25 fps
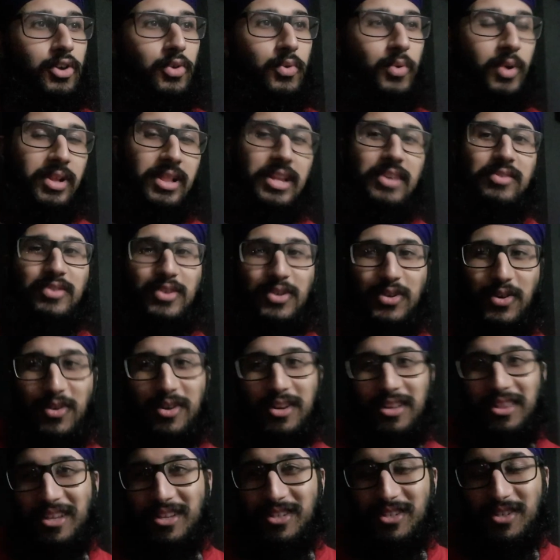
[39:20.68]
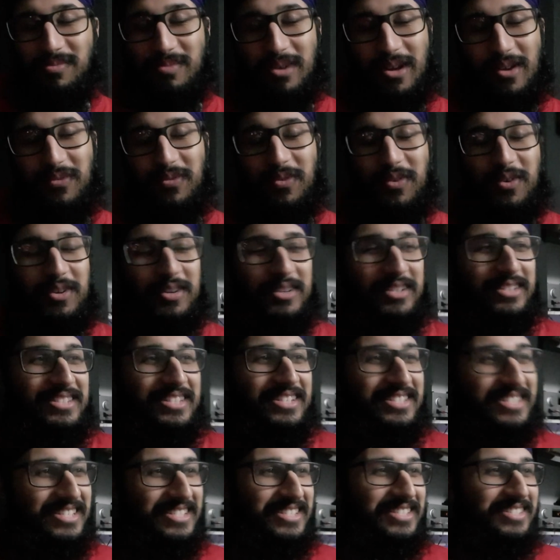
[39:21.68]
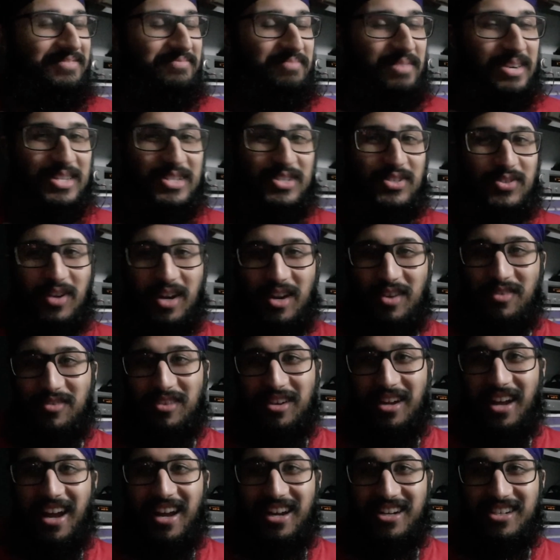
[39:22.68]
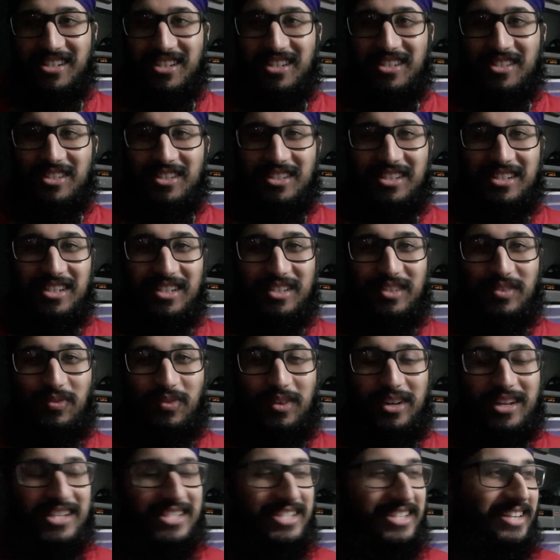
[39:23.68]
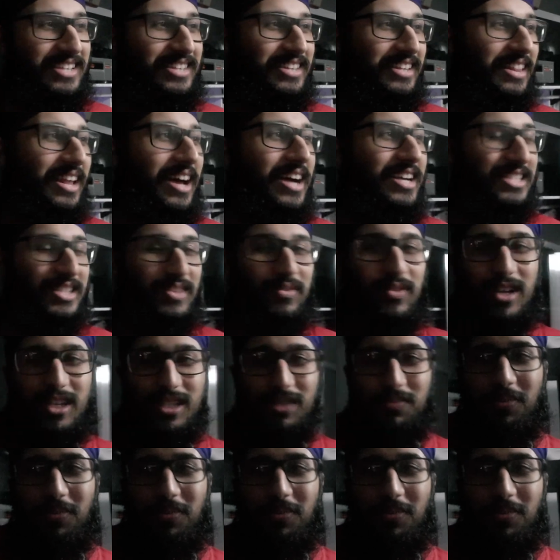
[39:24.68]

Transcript: Quickly recording this on my phone because this is my straight reaction to just finishing The Last of Us